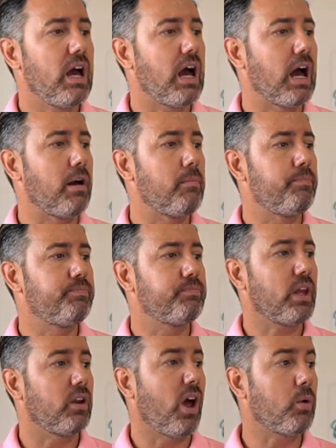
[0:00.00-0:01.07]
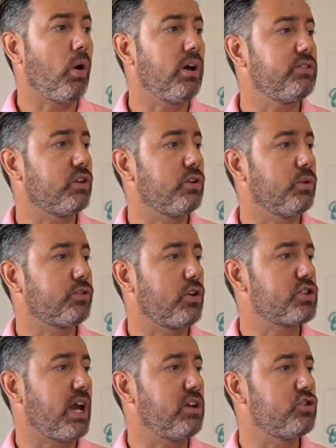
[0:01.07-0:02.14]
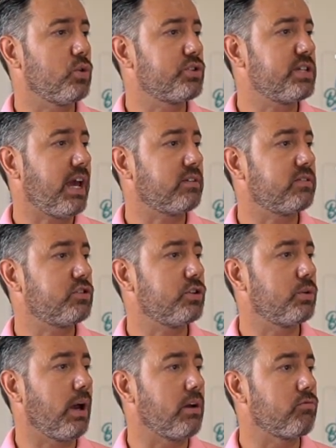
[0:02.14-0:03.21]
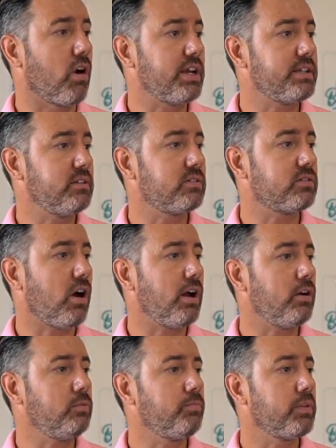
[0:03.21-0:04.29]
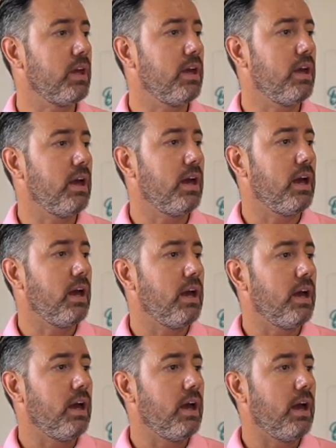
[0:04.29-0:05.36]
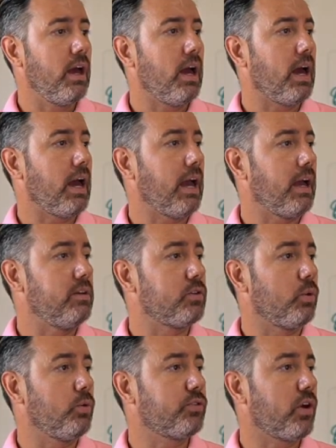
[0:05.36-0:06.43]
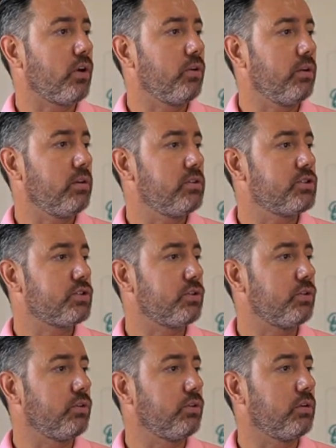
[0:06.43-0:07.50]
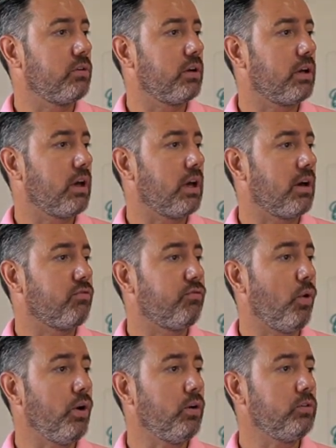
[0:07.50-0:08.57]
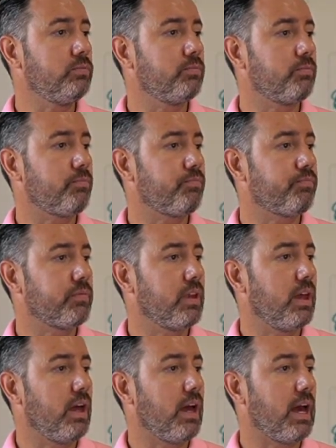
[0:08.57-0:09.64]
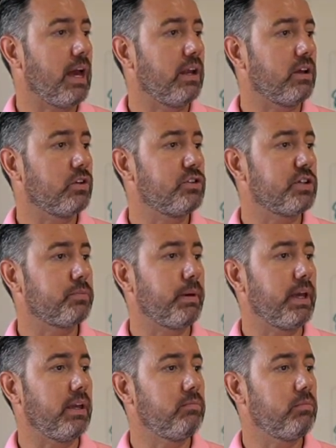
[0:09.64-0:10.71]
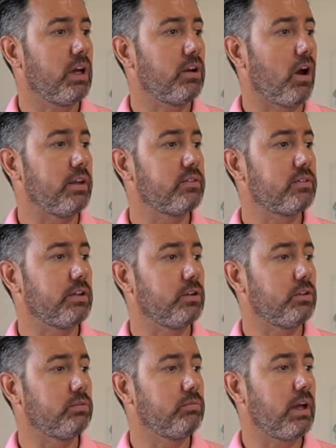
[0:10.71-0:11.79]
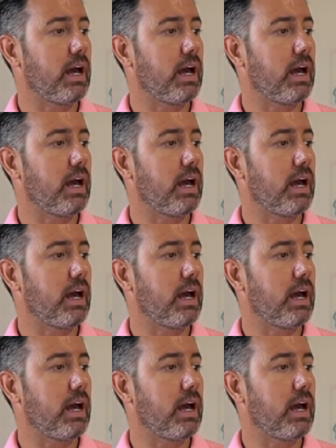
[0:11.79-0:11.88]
Likewise, you could also change your text to a writing style, and also to foil, and it could just be a nice little,